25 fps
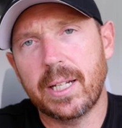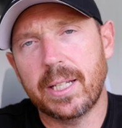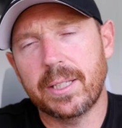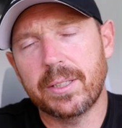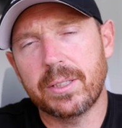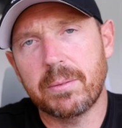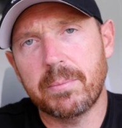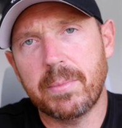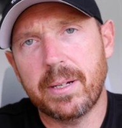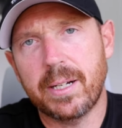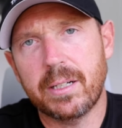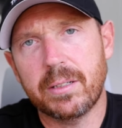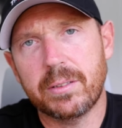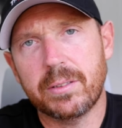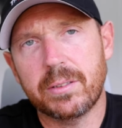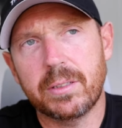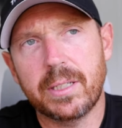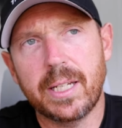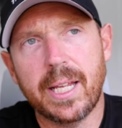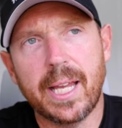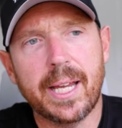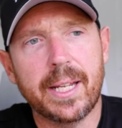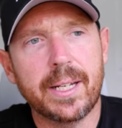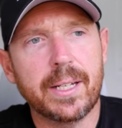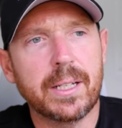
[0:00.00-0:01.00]
the London
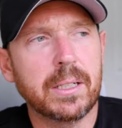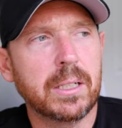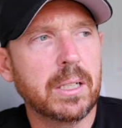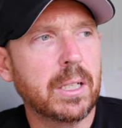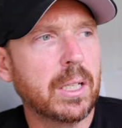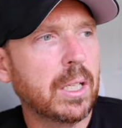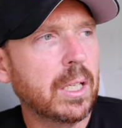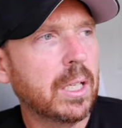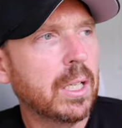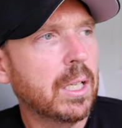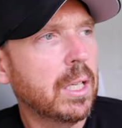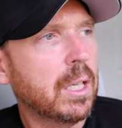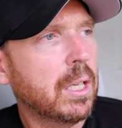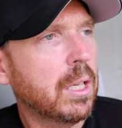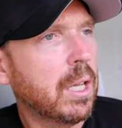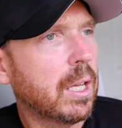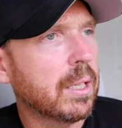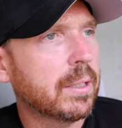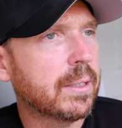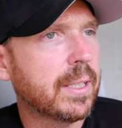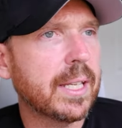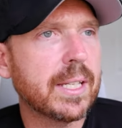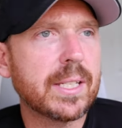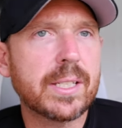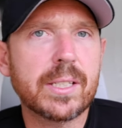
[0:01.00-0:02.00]
Marathon. It had a
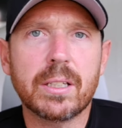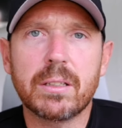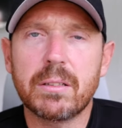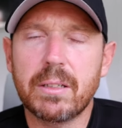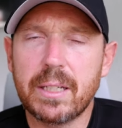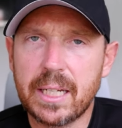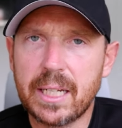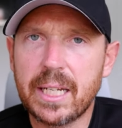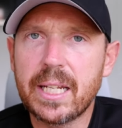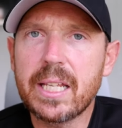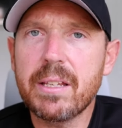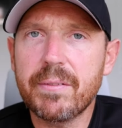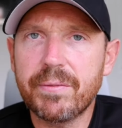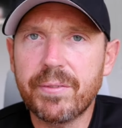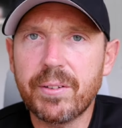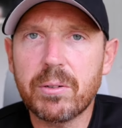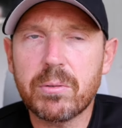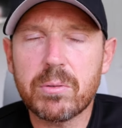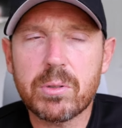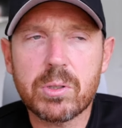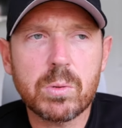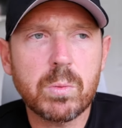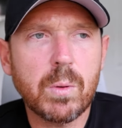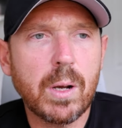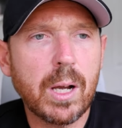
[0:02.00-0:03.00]
decent elite
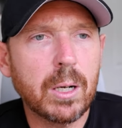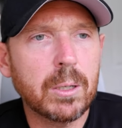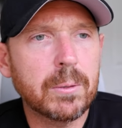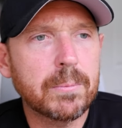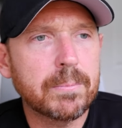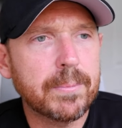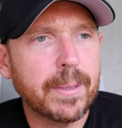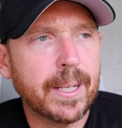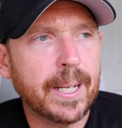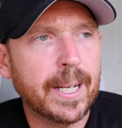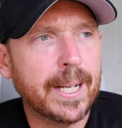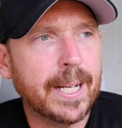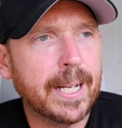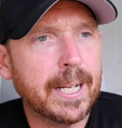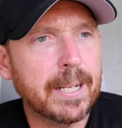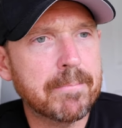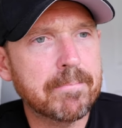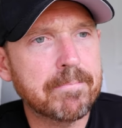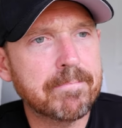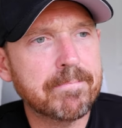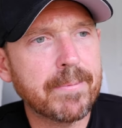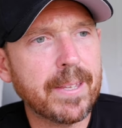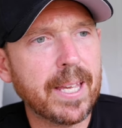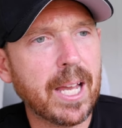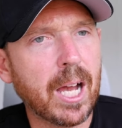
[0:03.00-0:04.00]
field as well.
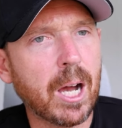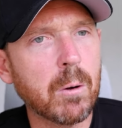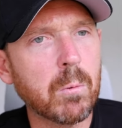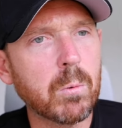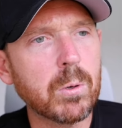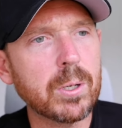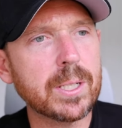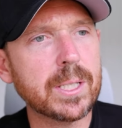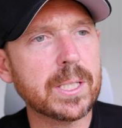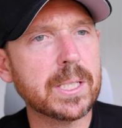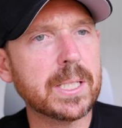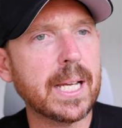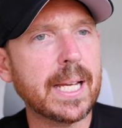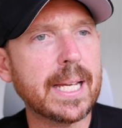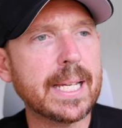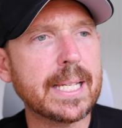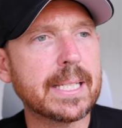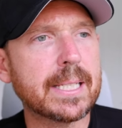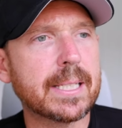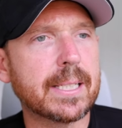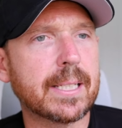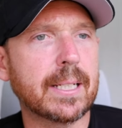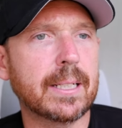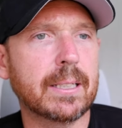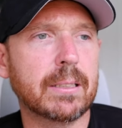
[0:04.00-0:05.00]
I wouldn't say
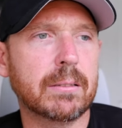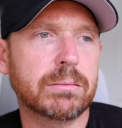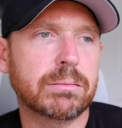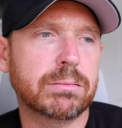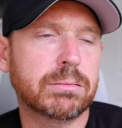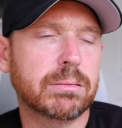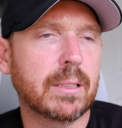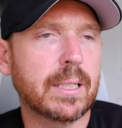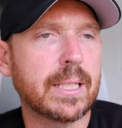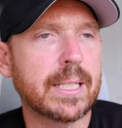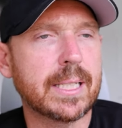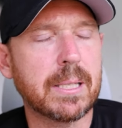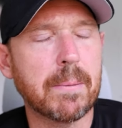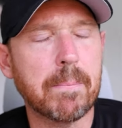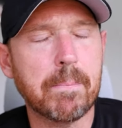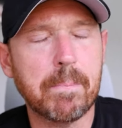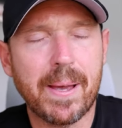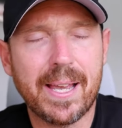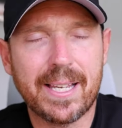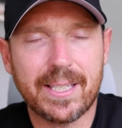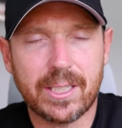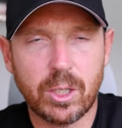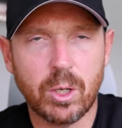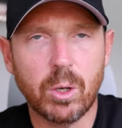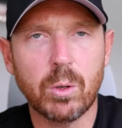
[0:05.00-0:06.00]
it's the
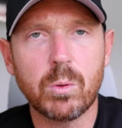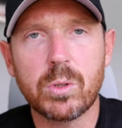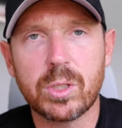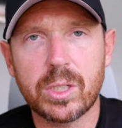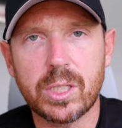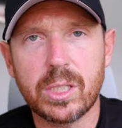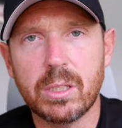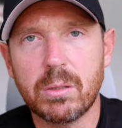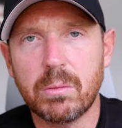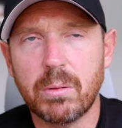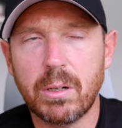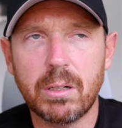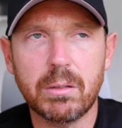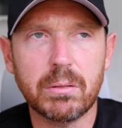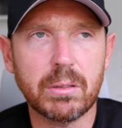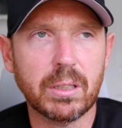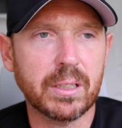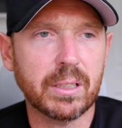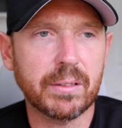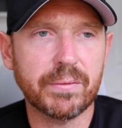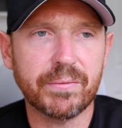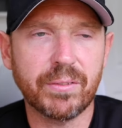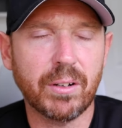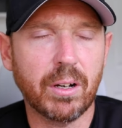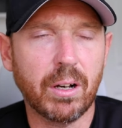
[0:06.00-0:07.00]
best course in the world. I
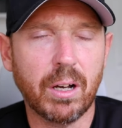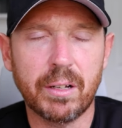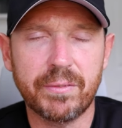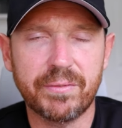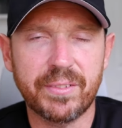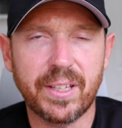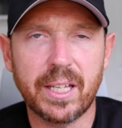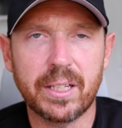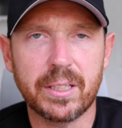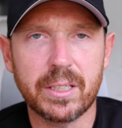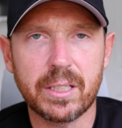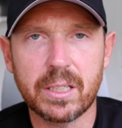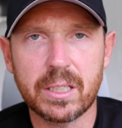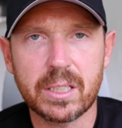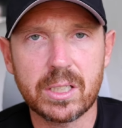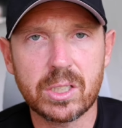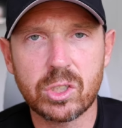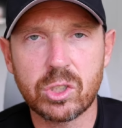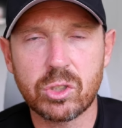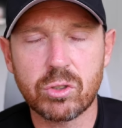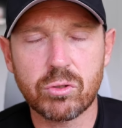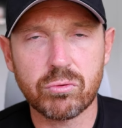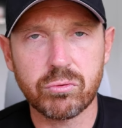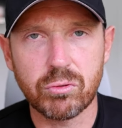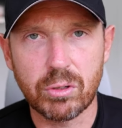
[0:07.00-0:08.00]
think I found it
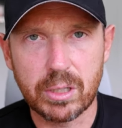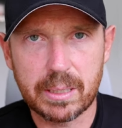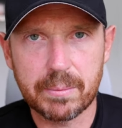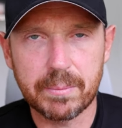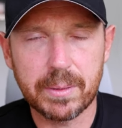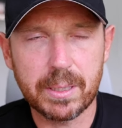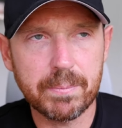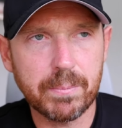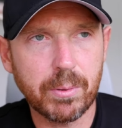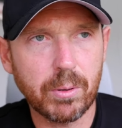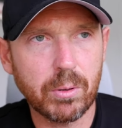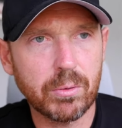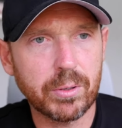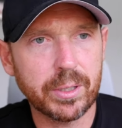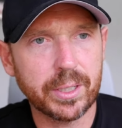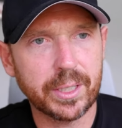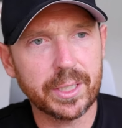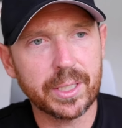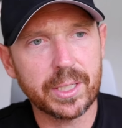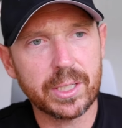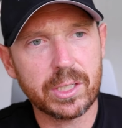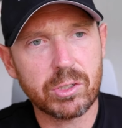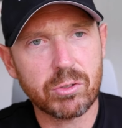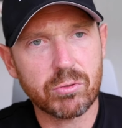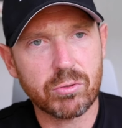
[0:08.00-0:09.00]
extremely boring
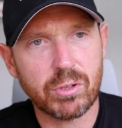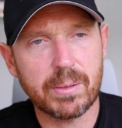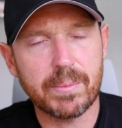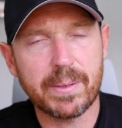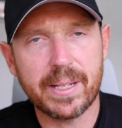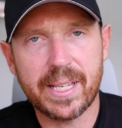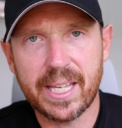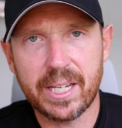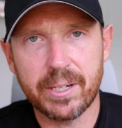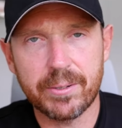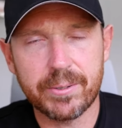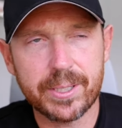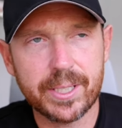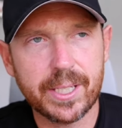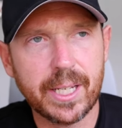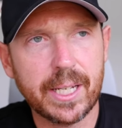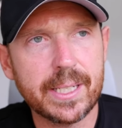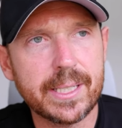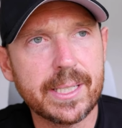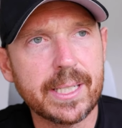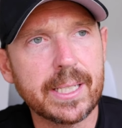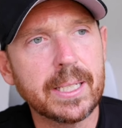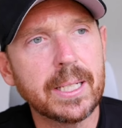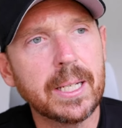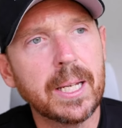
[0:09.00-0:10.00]
and extremely
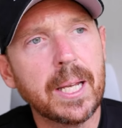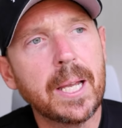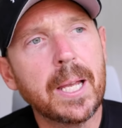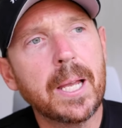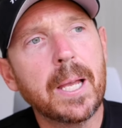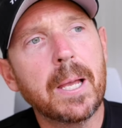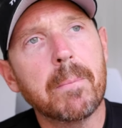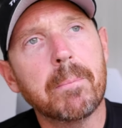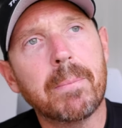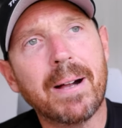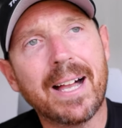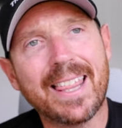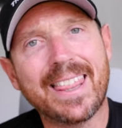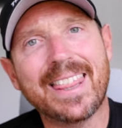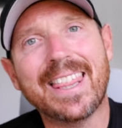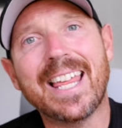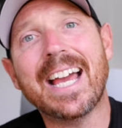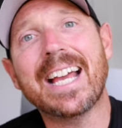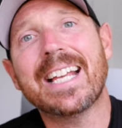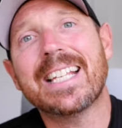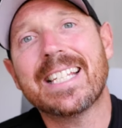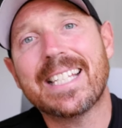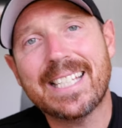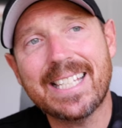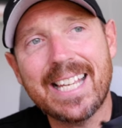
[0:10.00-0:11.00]
irritating. But
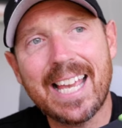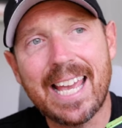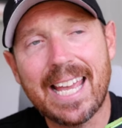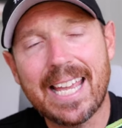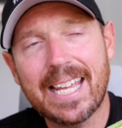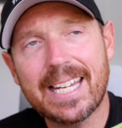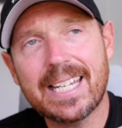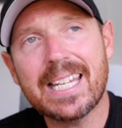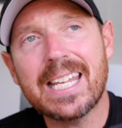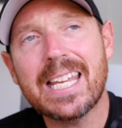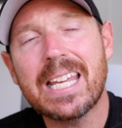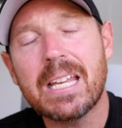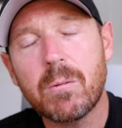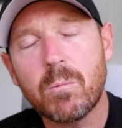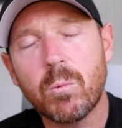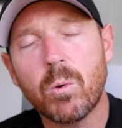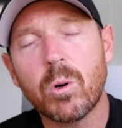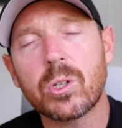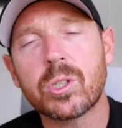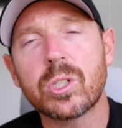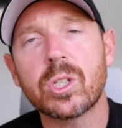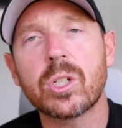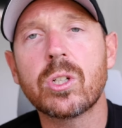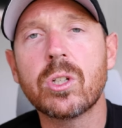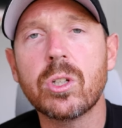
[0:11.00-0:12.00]
that said, it
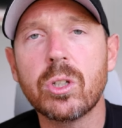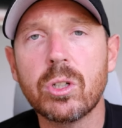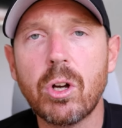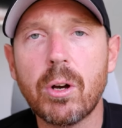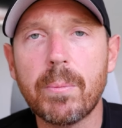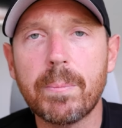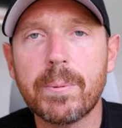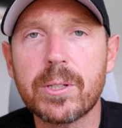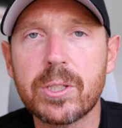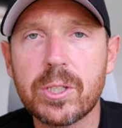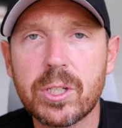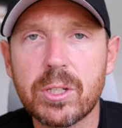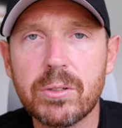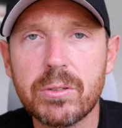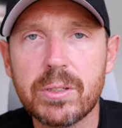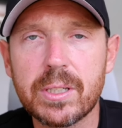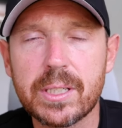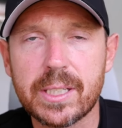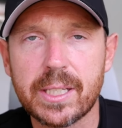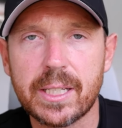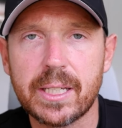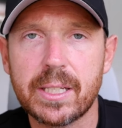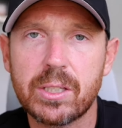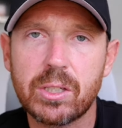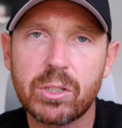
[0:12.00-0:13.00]
was a good
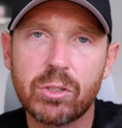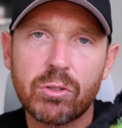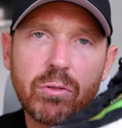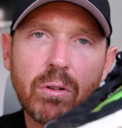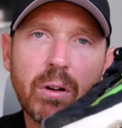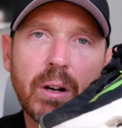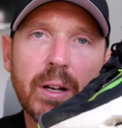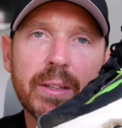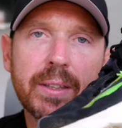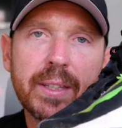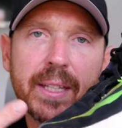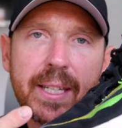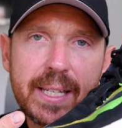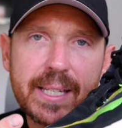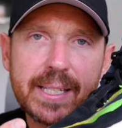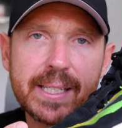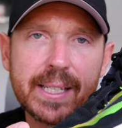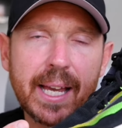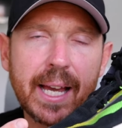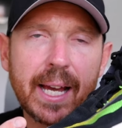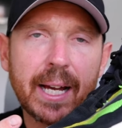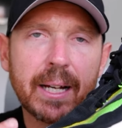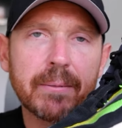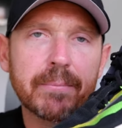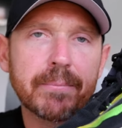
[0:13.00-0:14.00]
opportunity to try these
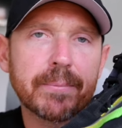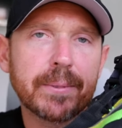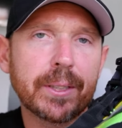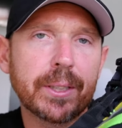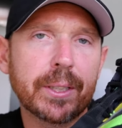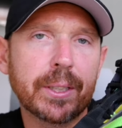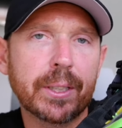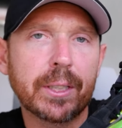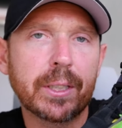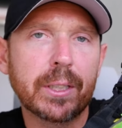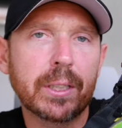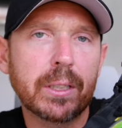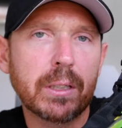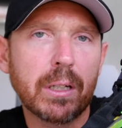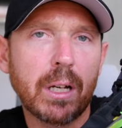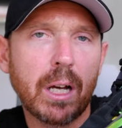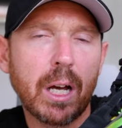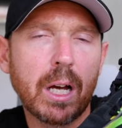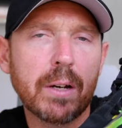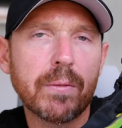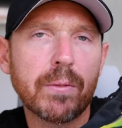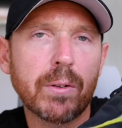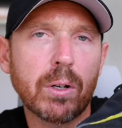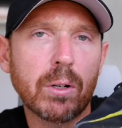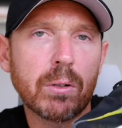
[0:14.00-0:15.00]
out
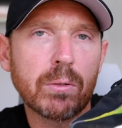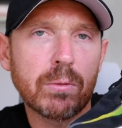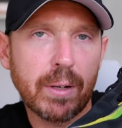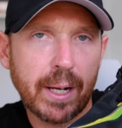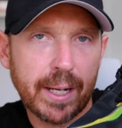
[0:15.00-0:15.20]
over a